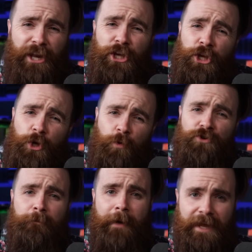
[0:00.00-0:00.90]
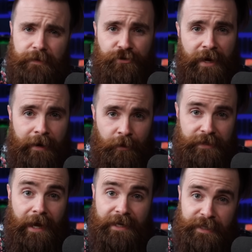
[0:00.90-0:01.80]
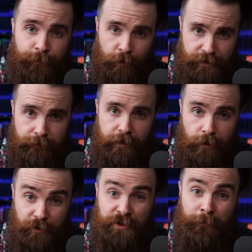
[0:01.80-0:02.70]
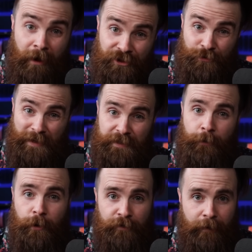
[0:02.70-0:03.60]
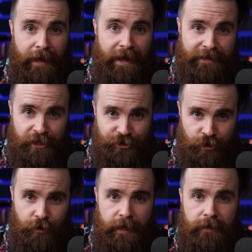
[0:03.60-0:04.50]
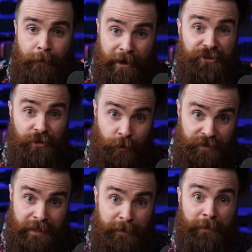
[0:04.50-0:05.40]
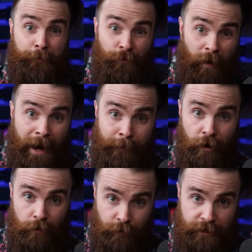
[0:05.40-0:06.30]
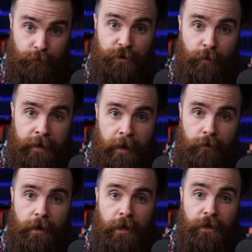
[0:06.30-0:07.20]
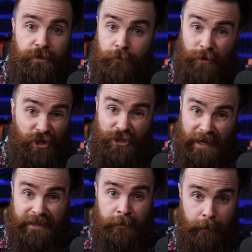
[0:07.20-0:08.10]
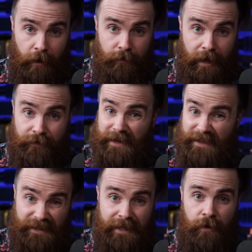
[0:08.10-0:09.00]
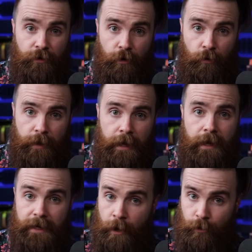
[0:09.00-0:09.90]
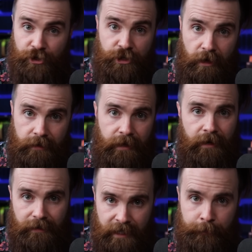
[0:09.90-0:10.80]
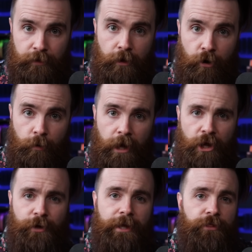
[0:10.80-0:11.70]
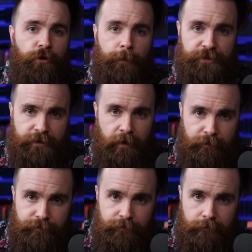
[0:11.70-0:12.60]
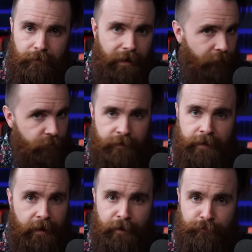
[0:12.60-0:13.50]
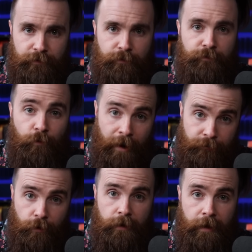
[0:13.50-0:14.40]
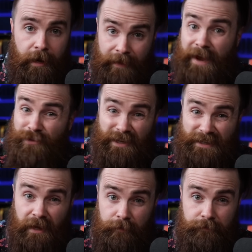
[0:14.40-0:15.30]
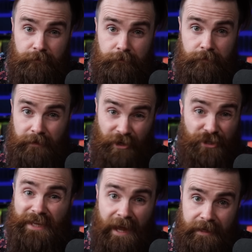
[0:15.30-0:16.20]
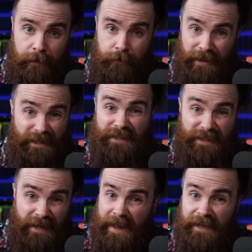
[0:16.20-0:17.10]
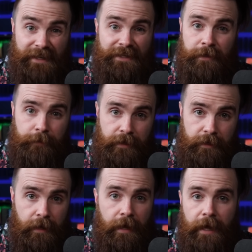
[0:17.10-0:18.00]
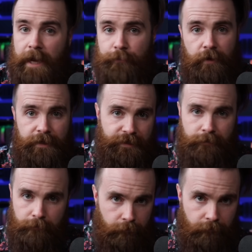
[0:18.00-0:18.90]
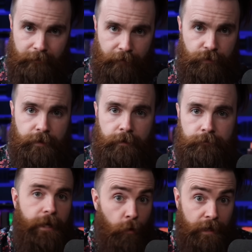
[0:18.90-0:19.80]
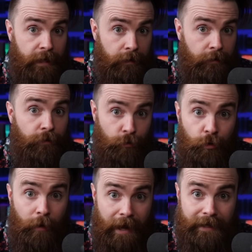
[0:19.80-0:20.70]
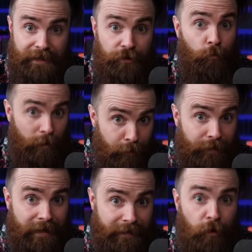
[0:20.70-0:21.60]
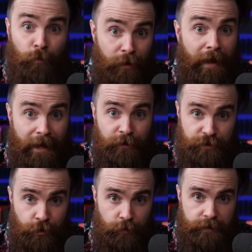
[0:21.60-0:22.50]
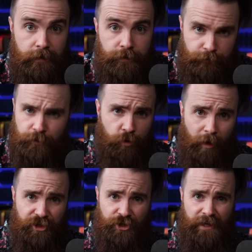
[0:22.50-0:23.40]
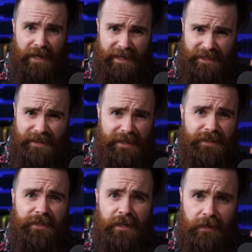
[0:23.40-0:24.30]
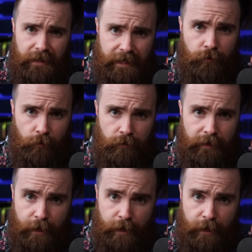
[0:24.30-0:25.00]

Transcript: And a huge, massive shout out to IT Pro TV who's sponsoring this part of my hacking journey. I'm actually using them as my primary learning source right now, so if you want to check them out, I've got a discount code, NetworkChuck, and a link below. You get 30% off everything they have forever. And they have a lot of stuff. Not just hacking, but like CCNA, CCNP, A+, everything. Now again, Google hacking is a real thing that real hackers use. So first question, is this legal?